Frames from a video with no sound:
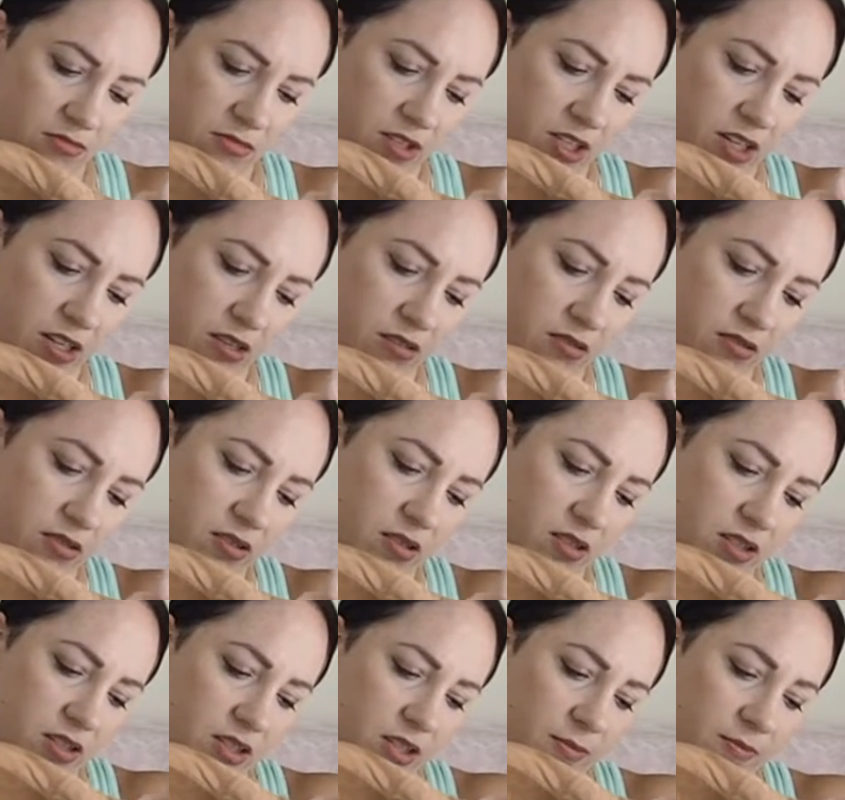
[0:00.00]
Yeah,
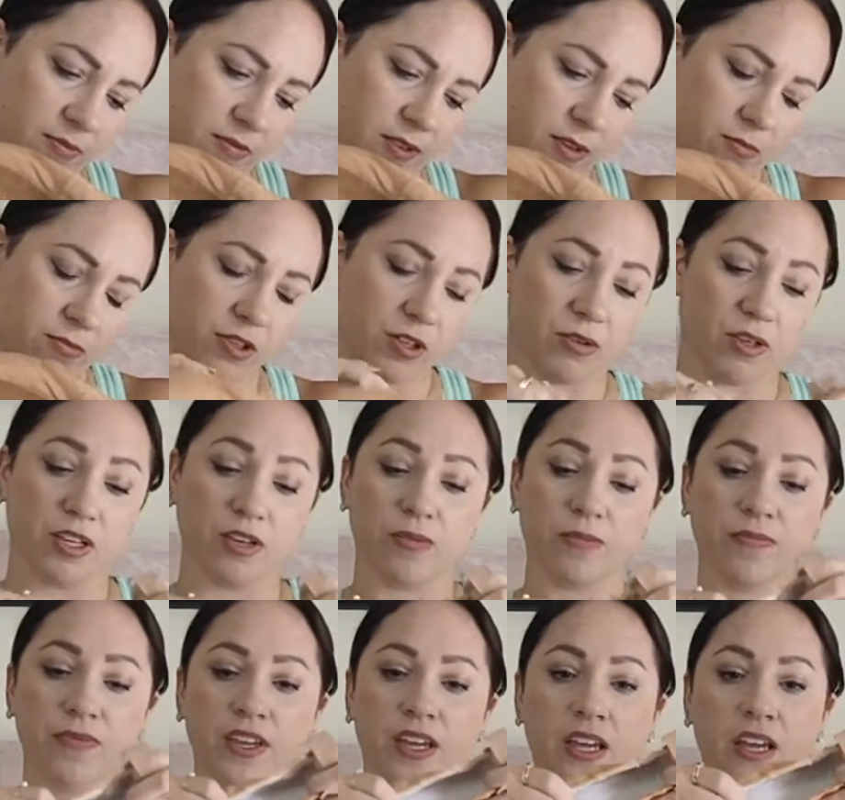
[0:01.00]
deep Vamp low heel.
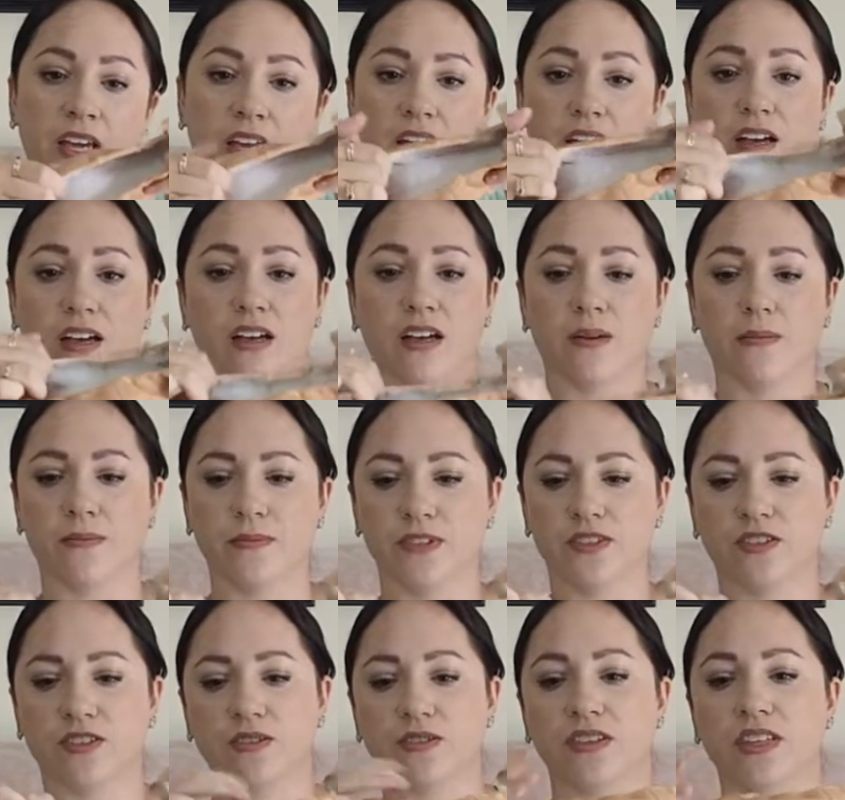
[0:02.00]

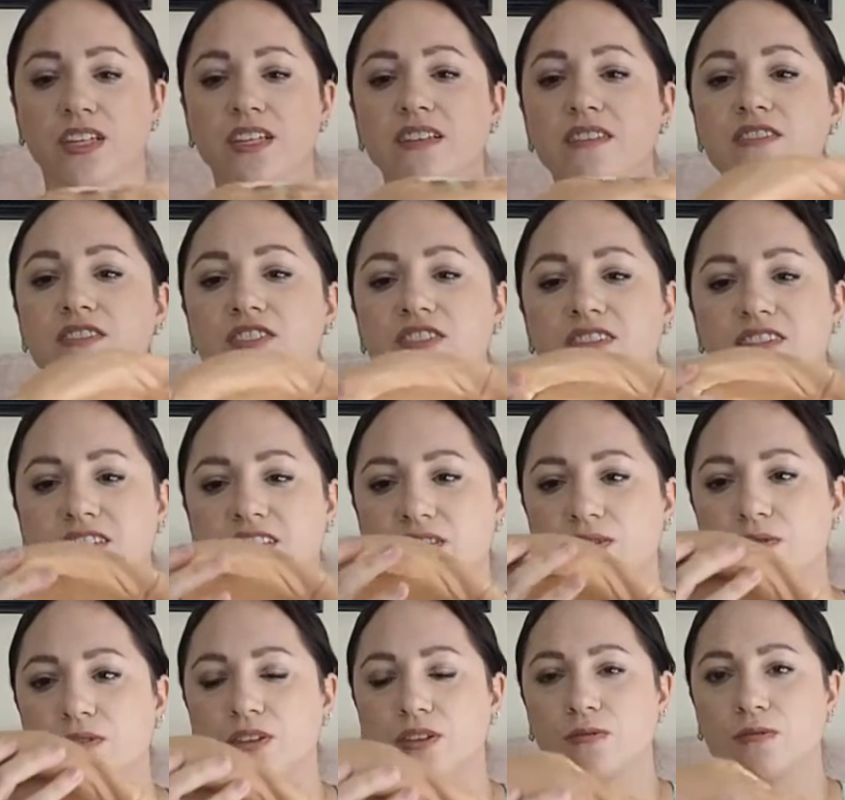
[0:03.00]
So these just
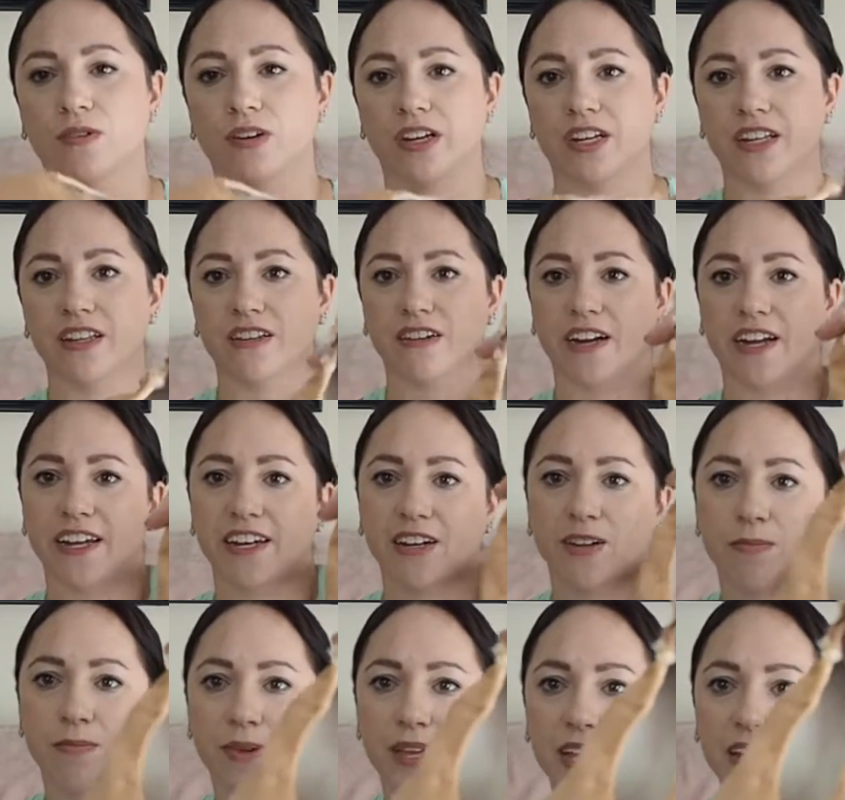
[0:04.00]
didn't really work either. I ended
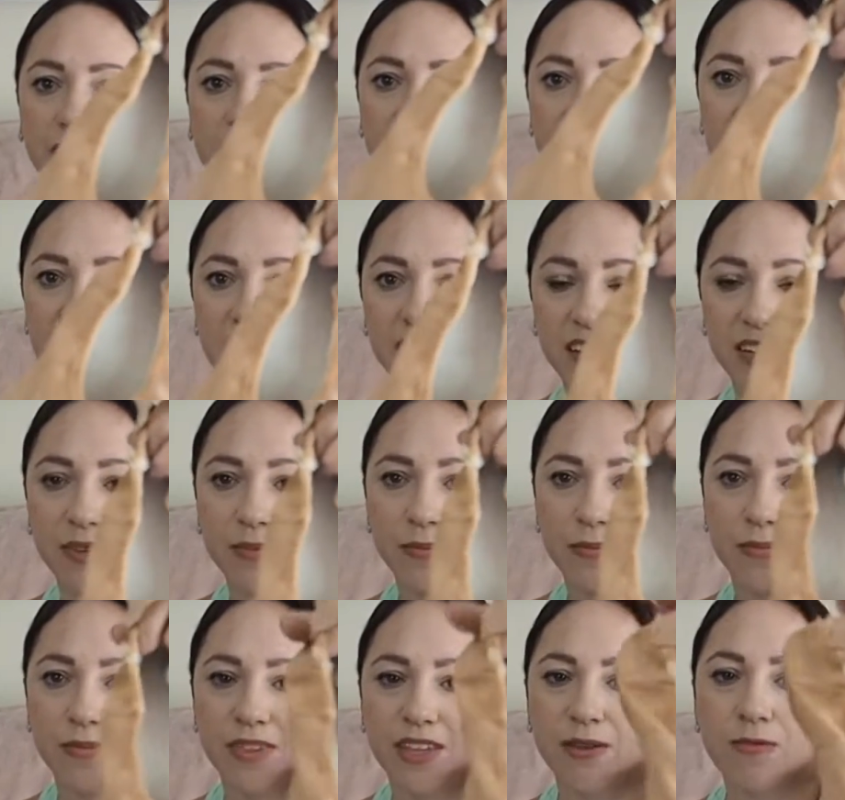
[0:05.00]
up pancaking them.
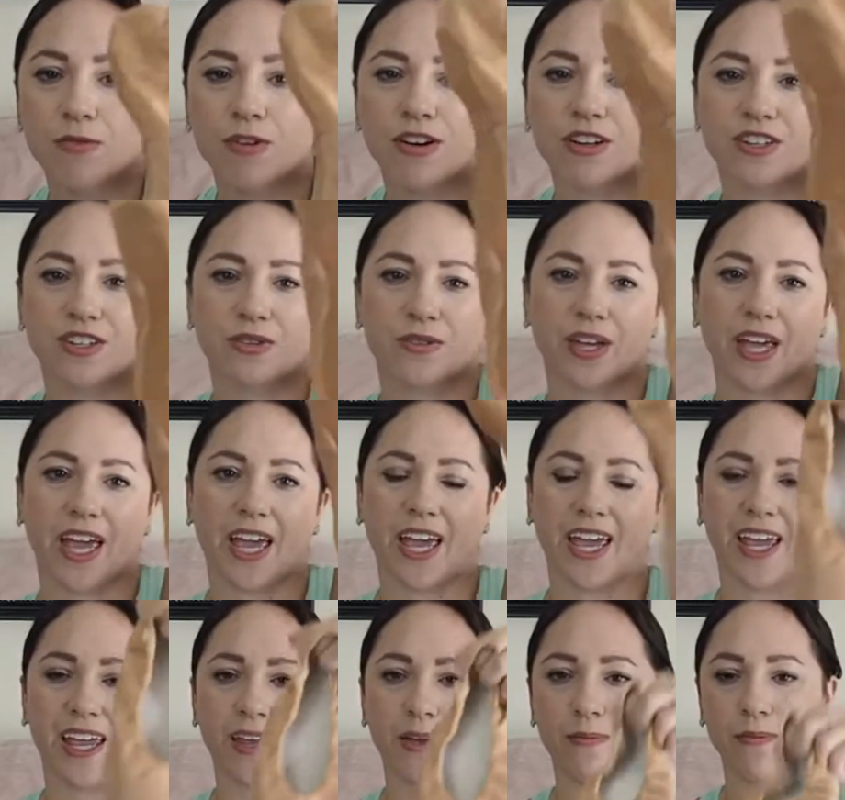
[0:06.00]
They worked
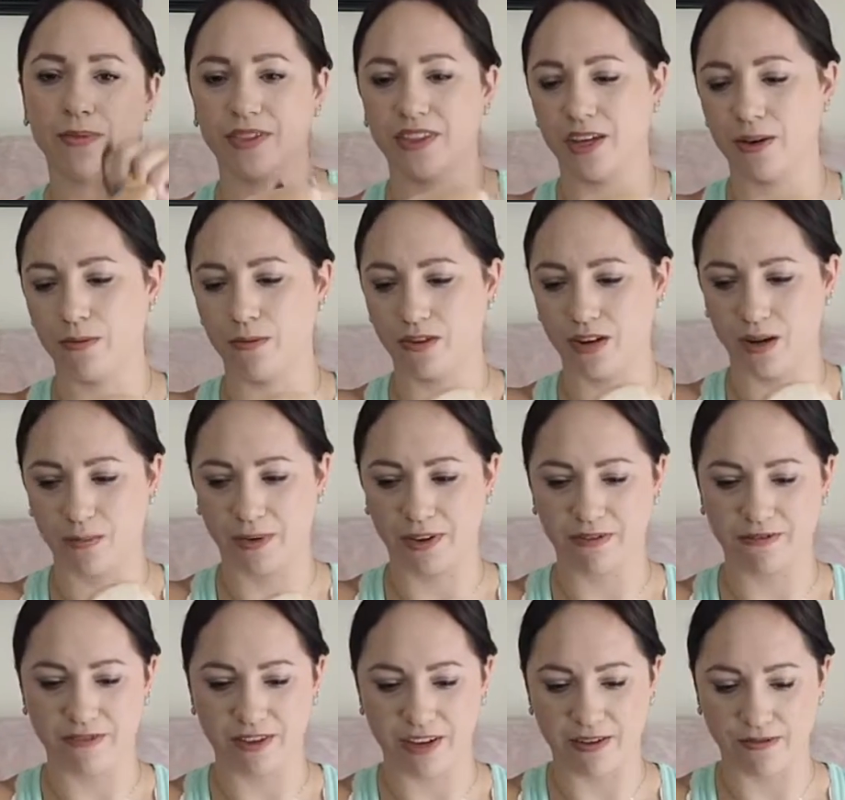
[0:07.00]
okay, but they were not my
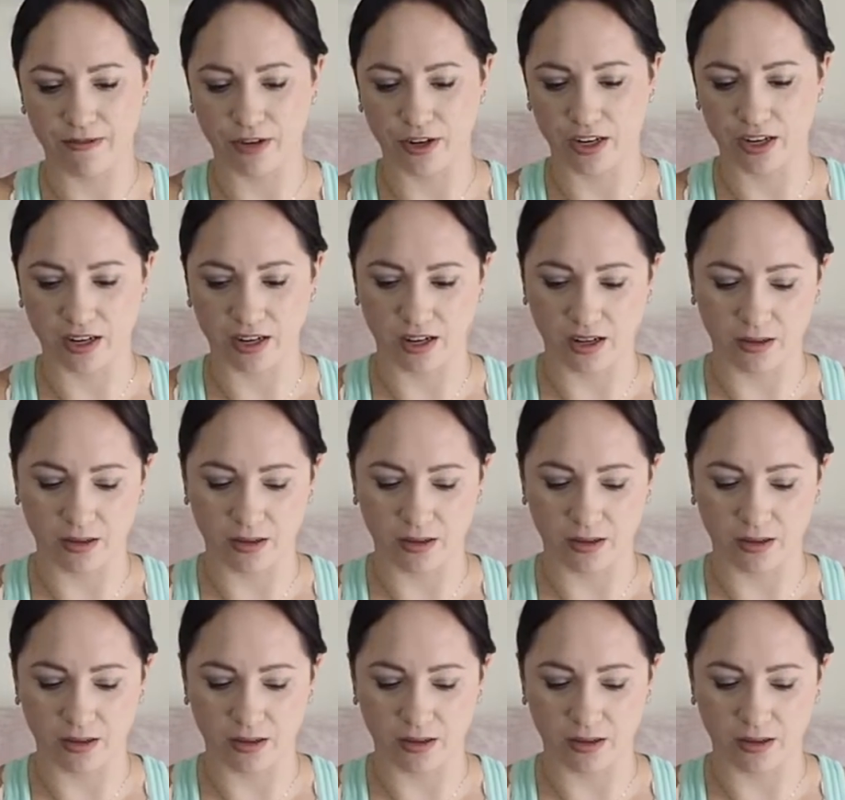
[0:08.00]
favorite.